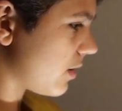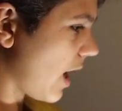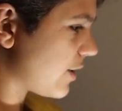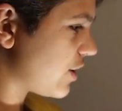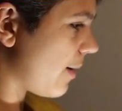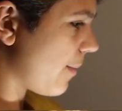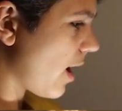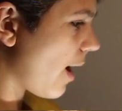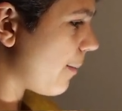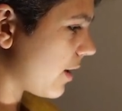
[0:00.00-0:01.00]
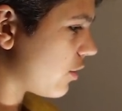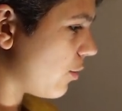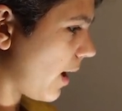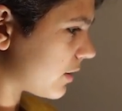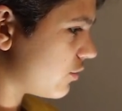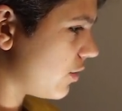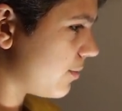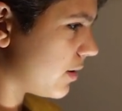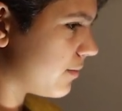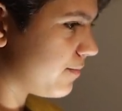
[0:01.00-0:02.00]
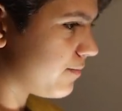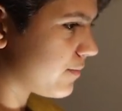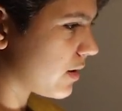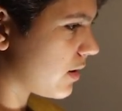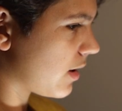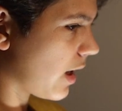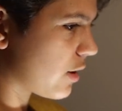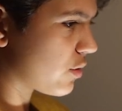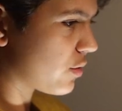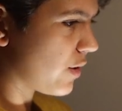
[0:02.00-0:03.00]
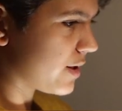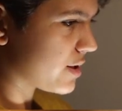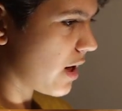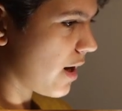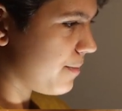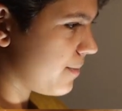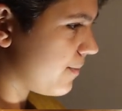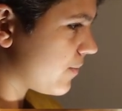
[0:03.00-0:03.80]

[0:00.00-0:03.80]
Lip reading: actually I might go back to it, but I don't want to waste time.